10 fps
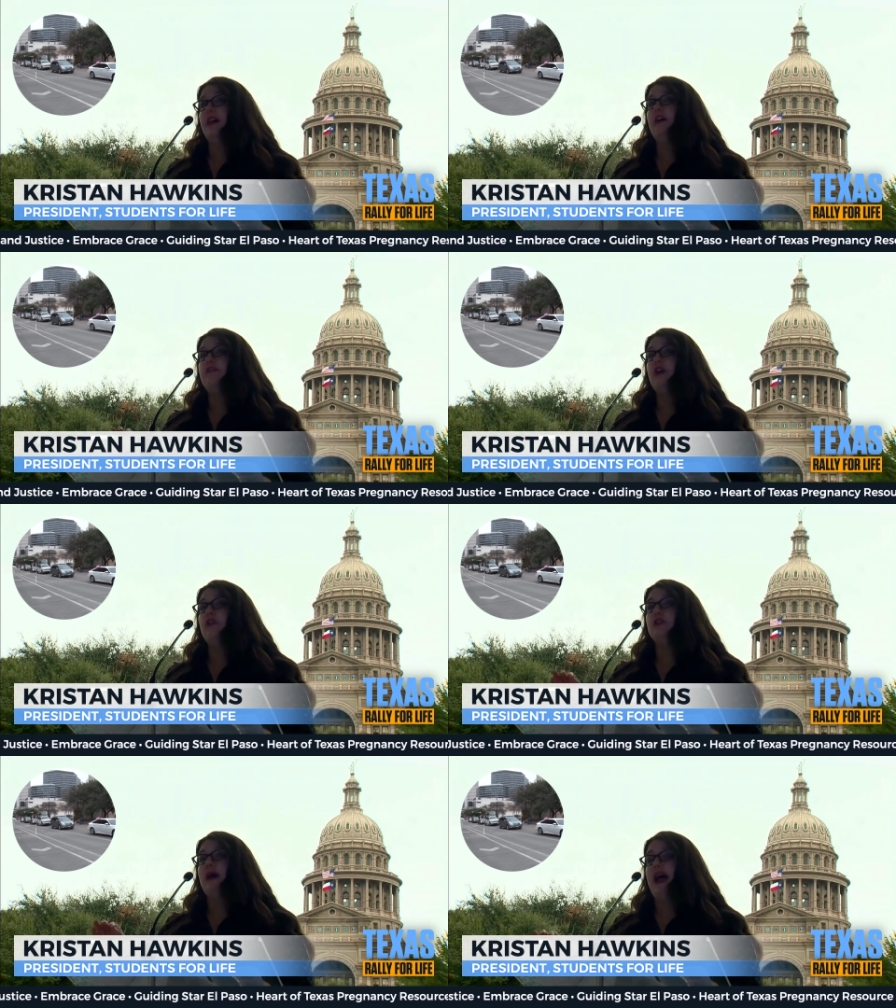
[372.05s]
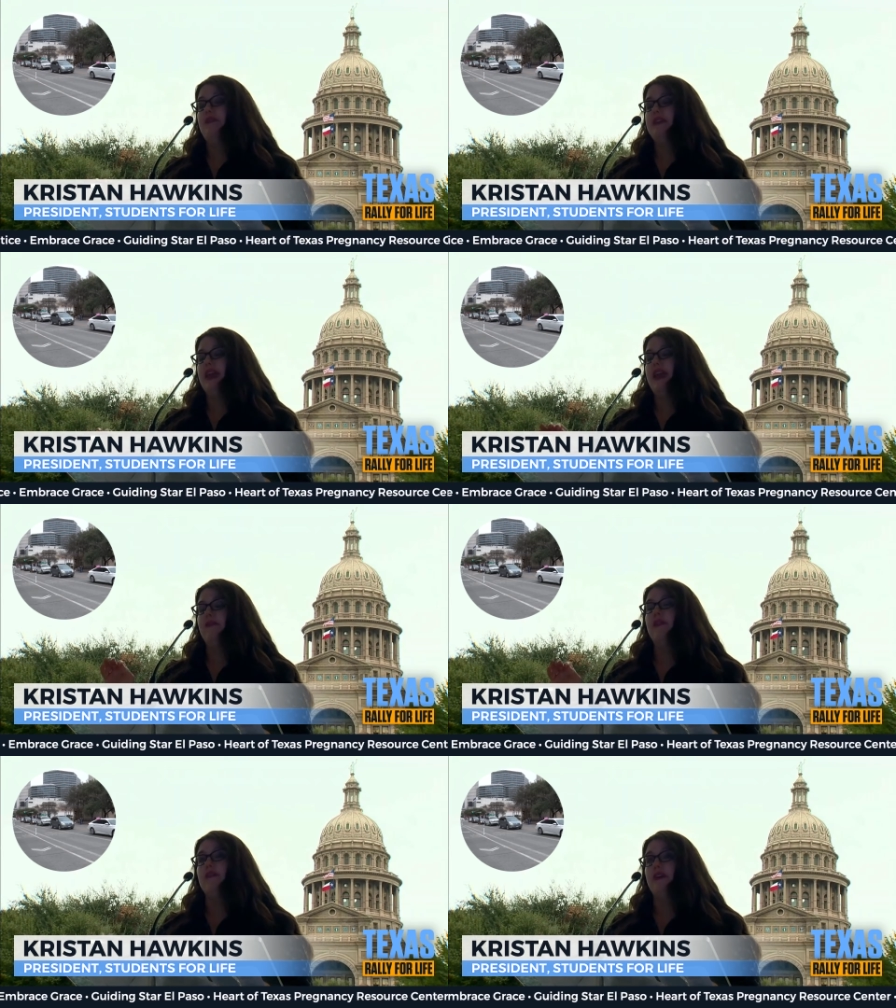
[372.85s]
of those who advocate
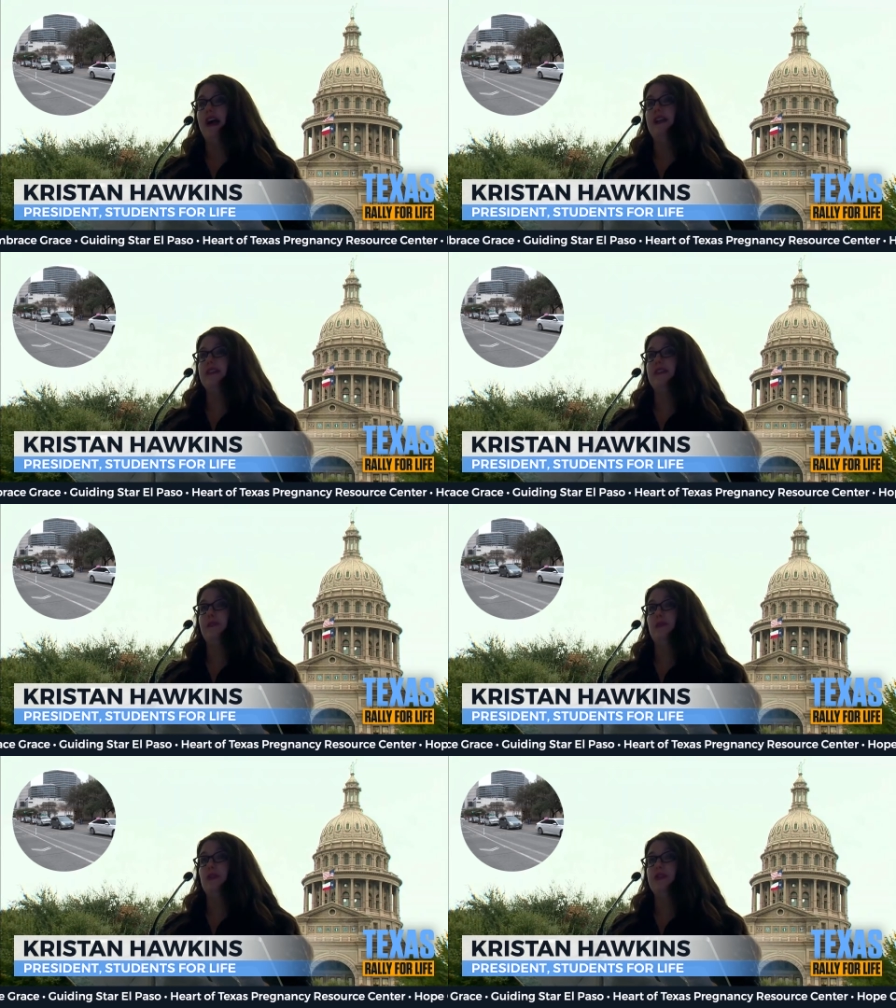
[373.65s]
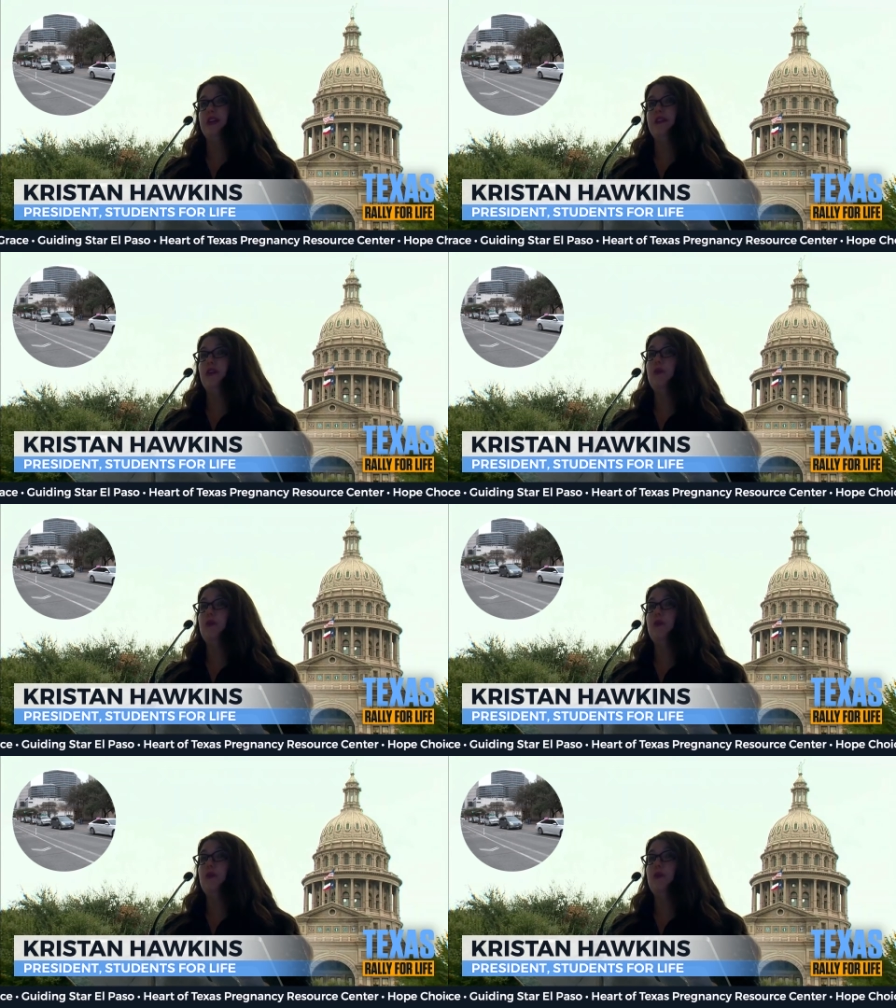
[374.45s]
for the violence of abortion.